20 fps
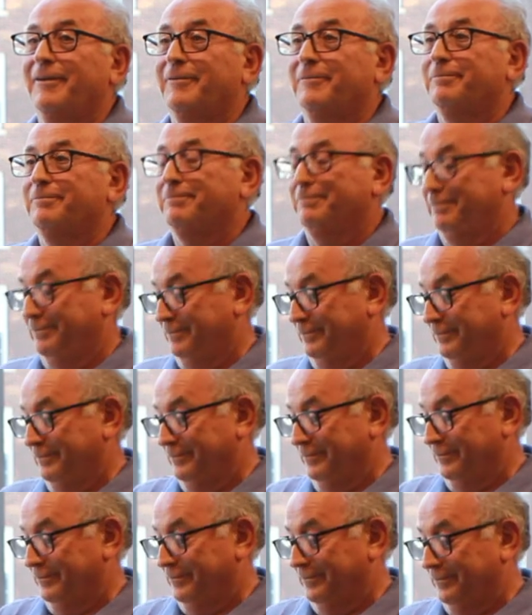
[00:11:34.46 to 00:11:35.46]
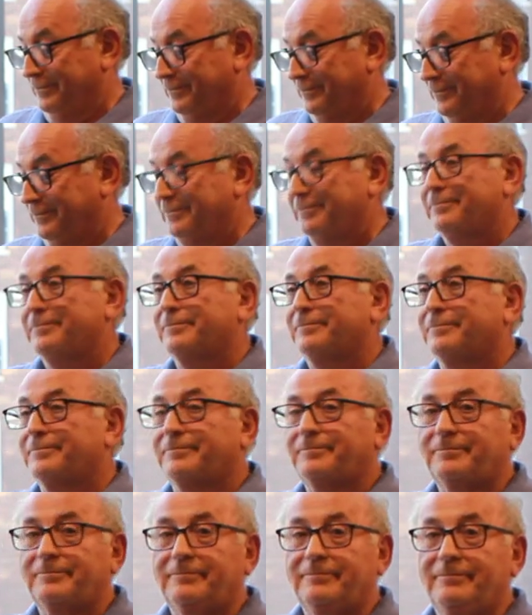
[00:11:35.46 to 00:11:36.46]
Do we have time for
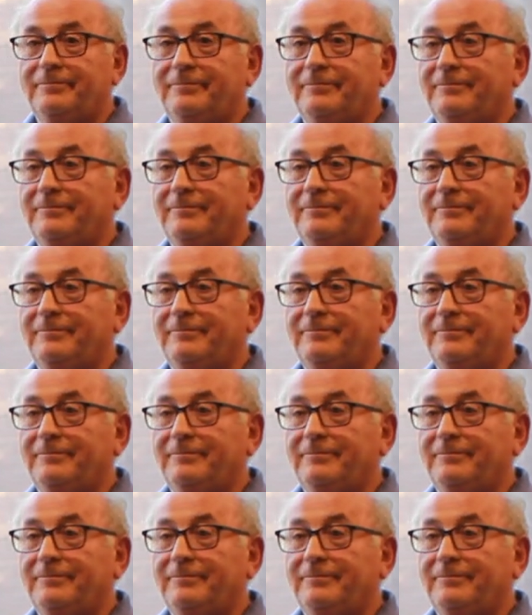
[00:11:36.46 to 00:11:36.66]
questions?